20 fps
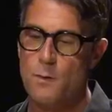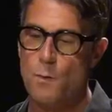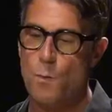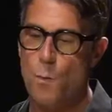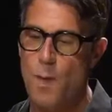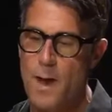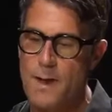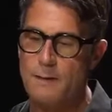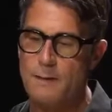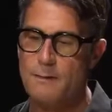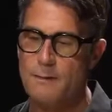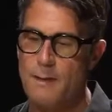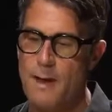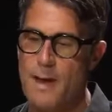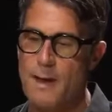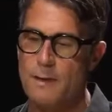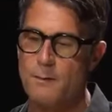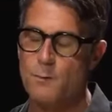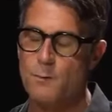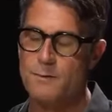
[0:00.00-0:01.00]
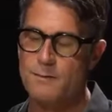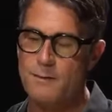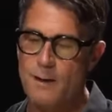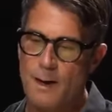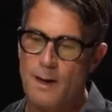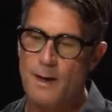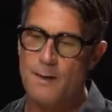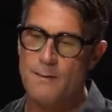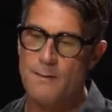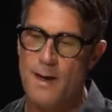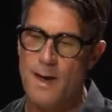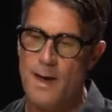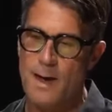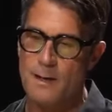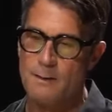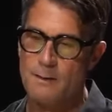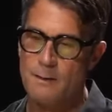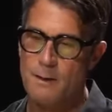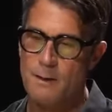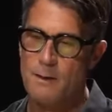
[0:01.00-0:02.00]
wend that or tie
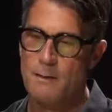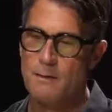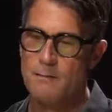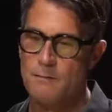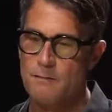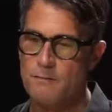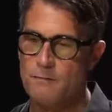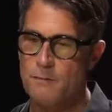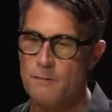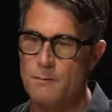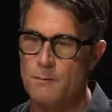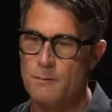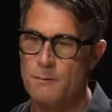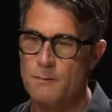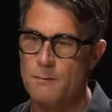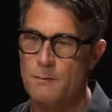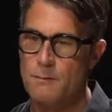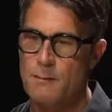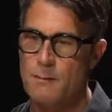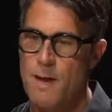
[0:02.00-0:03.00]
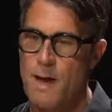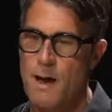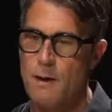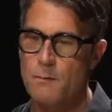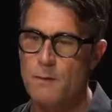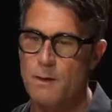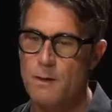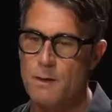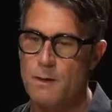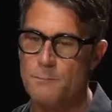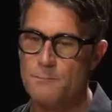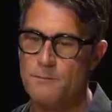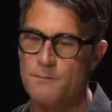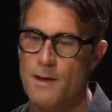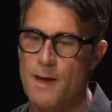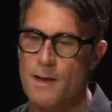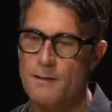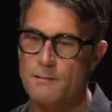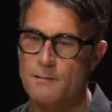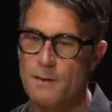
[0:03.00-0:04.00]
that to certain outcomes
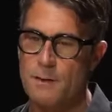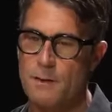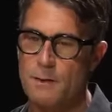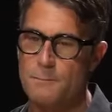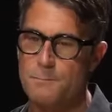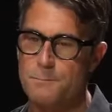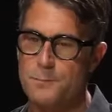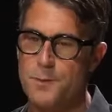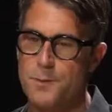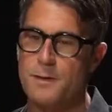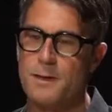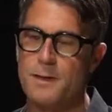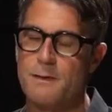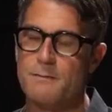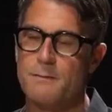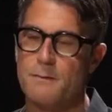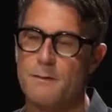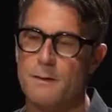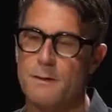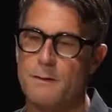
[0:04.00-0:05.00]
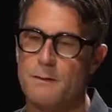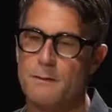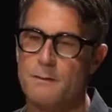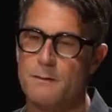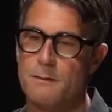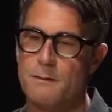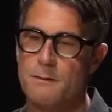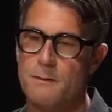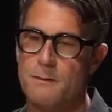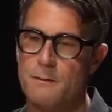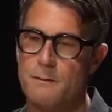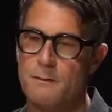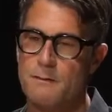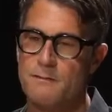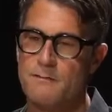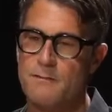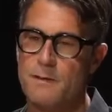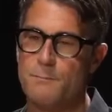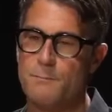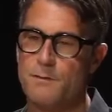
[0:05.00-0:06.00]
as a predictor
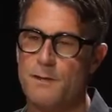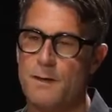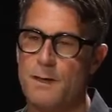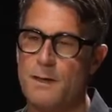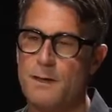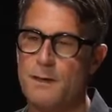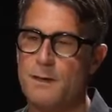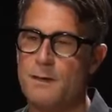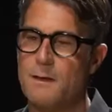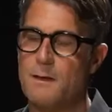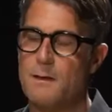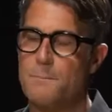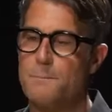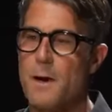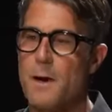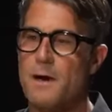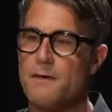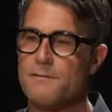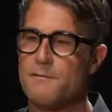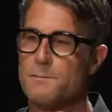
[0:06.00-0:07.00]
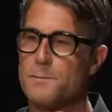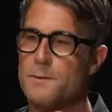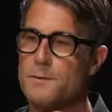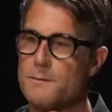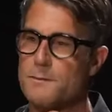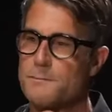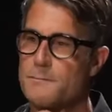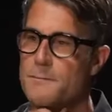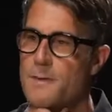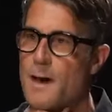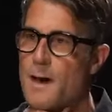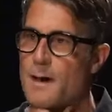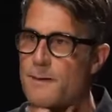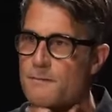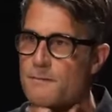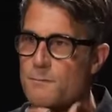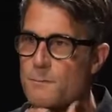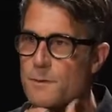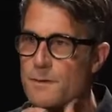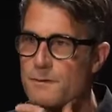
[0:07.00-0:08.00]
seems like an impossible
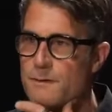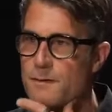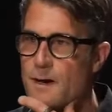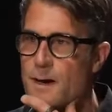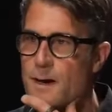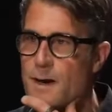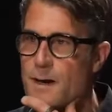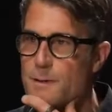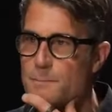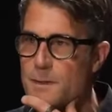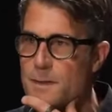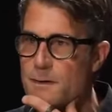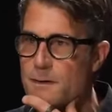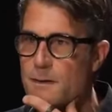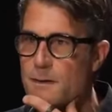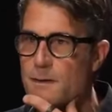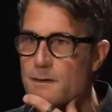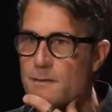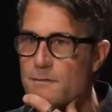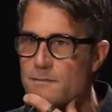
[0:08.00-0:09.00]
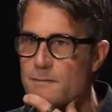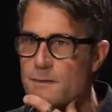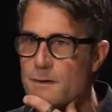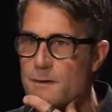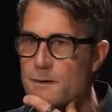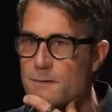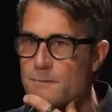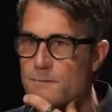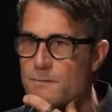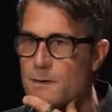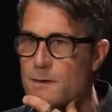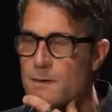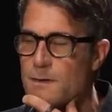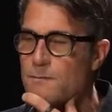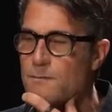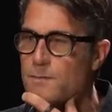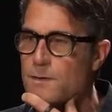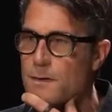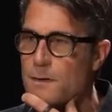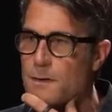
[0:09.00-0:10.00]
knot to untie because of the
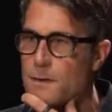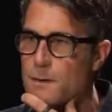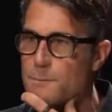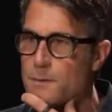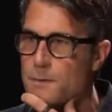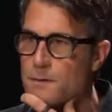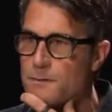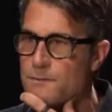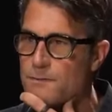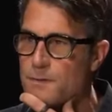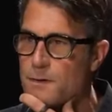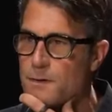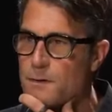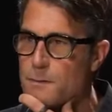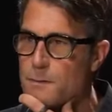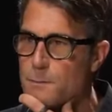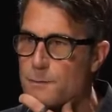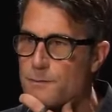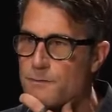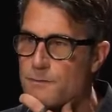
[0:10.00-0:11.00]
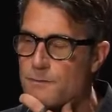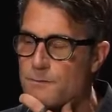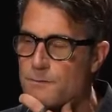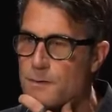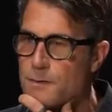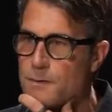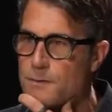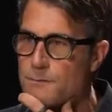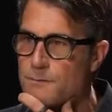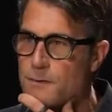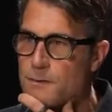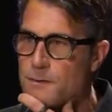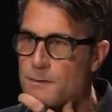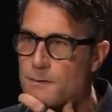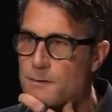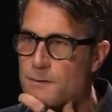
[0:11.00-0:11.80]
infinite number of variables involved.